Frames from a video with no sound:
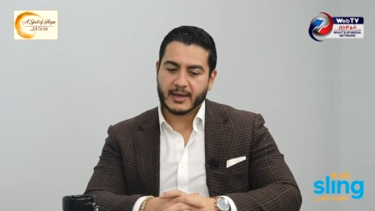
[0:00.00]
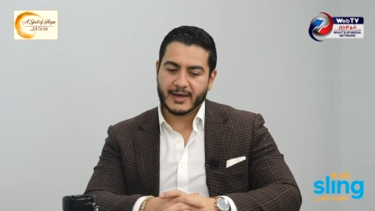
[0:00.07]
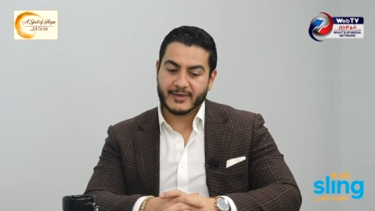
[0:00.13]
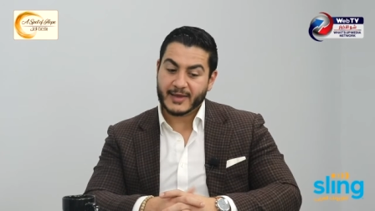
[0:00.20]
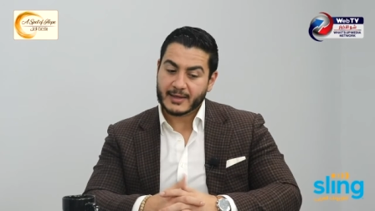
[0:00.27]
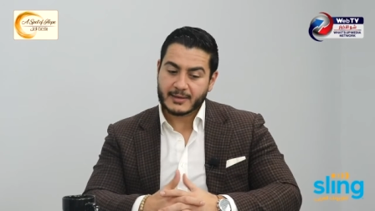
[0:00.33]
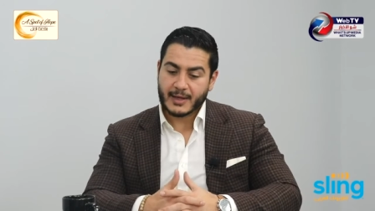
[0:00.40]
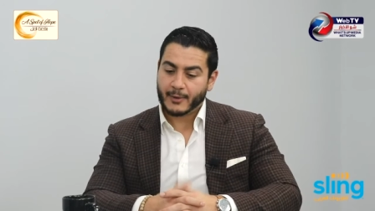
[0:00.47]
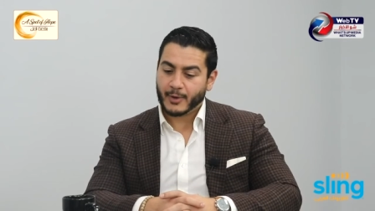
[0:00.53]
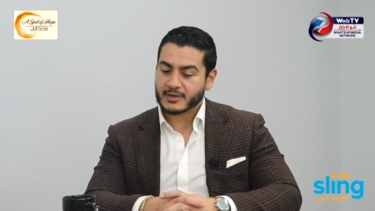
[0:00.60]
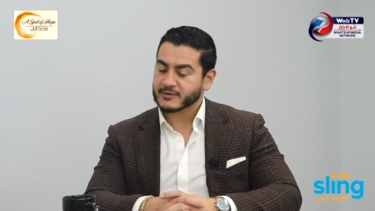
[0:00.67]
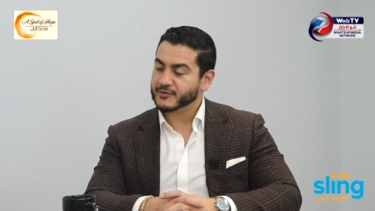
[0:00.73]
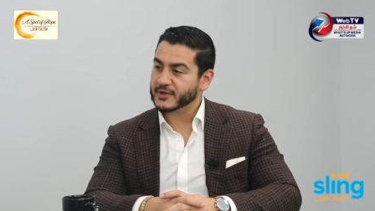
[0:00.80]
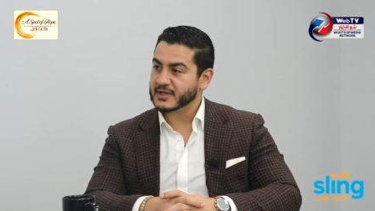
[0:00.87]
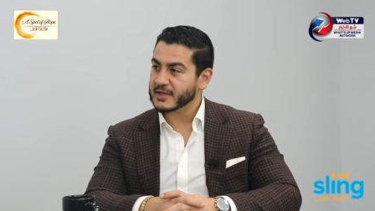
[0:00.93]
And then I
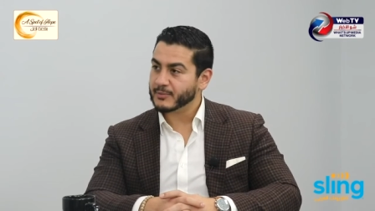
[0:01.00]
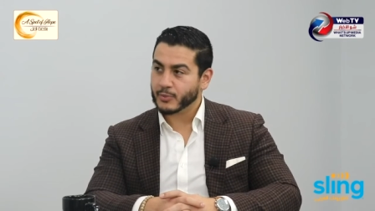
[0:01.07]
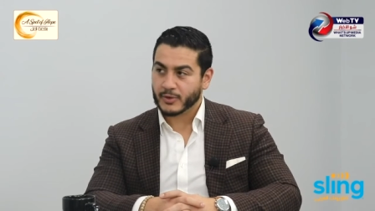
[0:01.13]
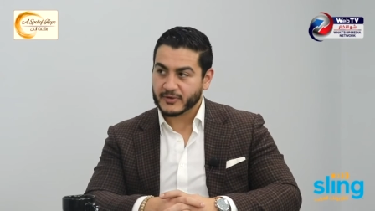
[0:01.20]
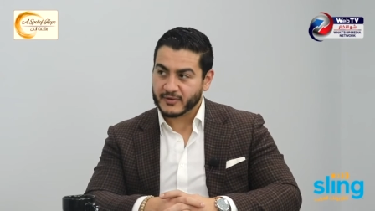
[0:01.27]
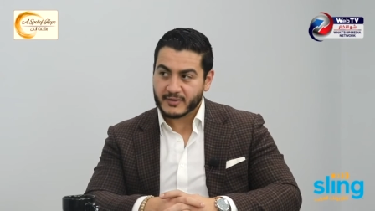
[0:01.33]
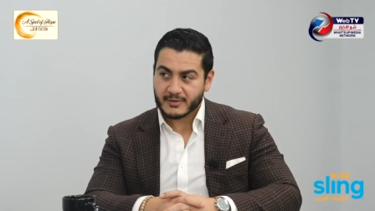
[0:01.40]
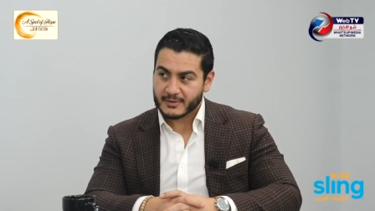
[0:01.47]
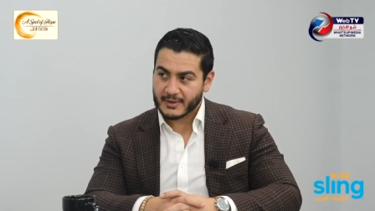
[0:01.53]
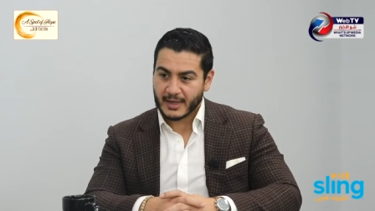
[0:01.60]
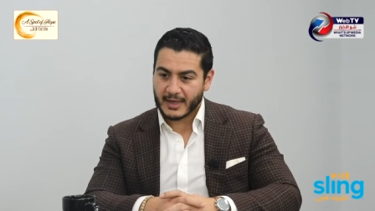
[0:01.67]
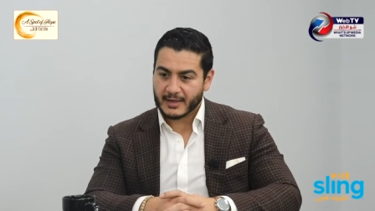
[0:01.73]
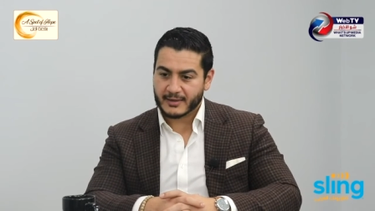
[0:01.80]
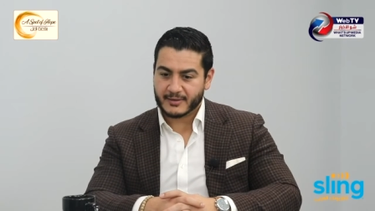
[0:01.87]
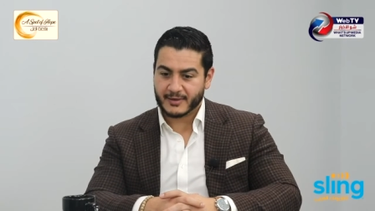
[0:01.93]
watched Flint get poisoned,
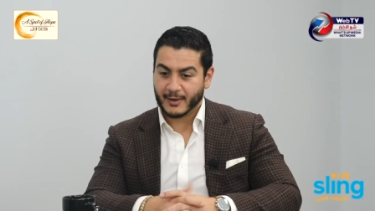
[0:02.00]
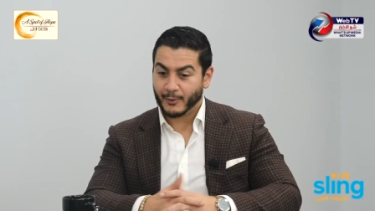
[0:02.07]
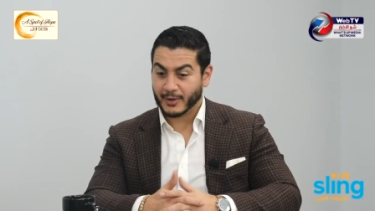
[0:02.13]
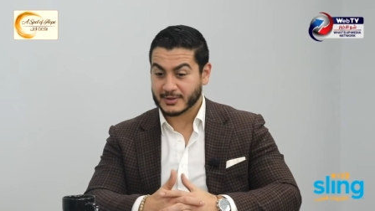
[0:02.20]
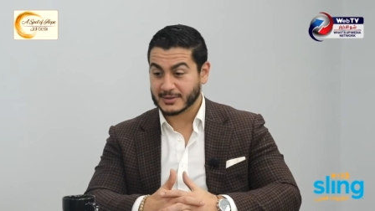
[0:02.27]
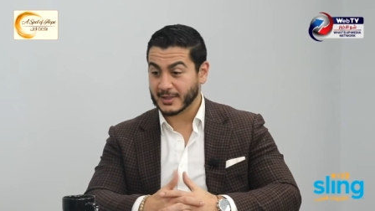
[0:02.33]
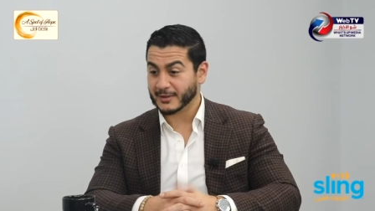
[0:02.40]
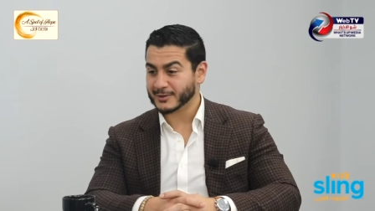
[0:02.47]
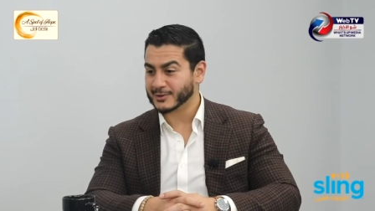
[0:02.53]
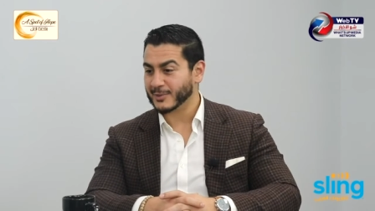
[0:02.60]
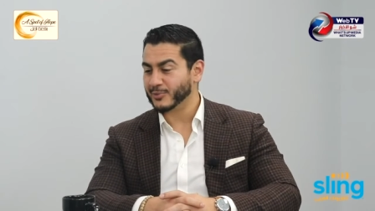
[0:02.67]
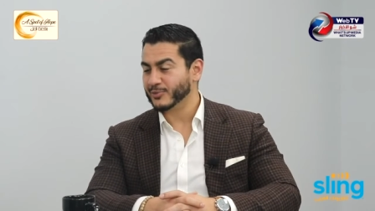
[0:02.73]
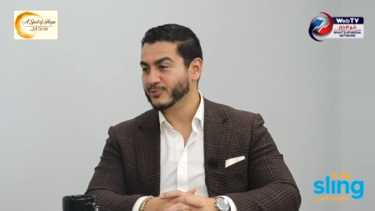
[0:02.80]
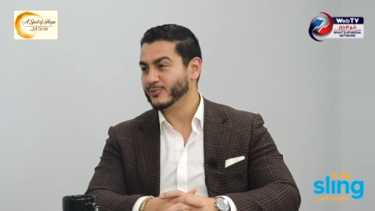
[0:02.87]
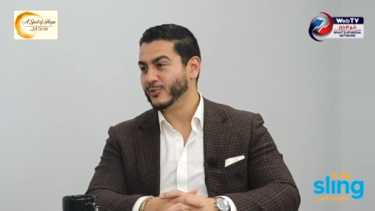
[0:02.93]
and I watched Donald
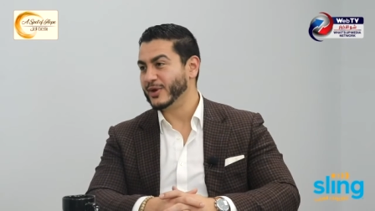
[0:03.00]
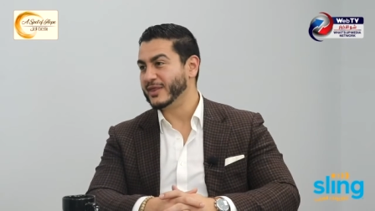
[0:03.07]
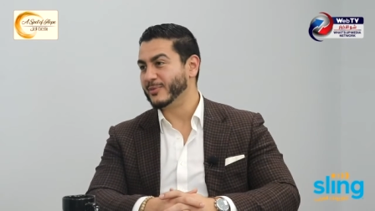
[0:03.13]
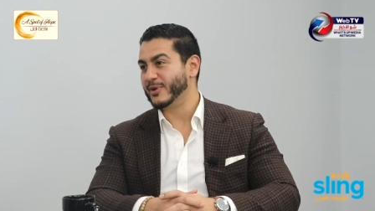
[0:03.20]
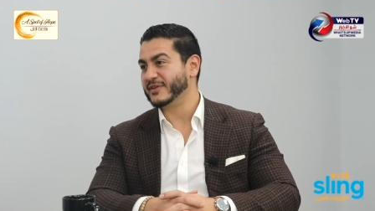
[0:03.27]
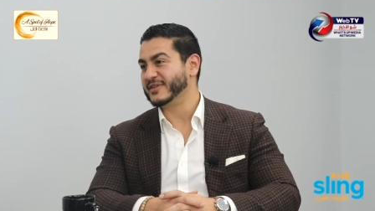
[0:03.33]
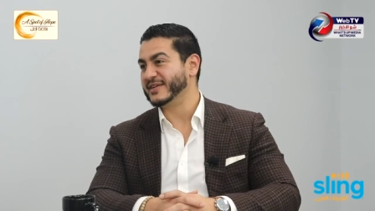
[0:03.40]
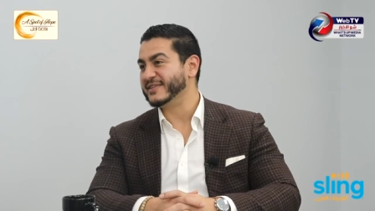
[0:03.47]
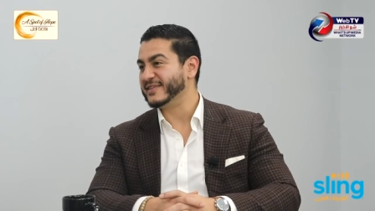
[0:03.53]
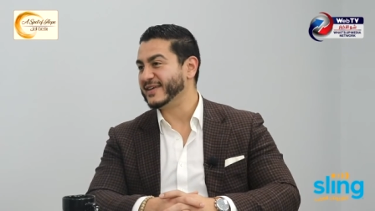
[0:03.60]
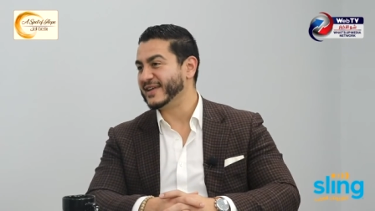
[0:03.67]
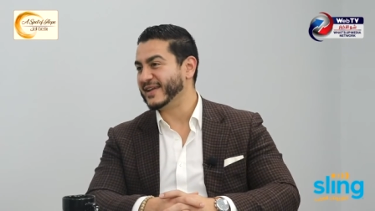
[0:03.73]
Trump win the presidency.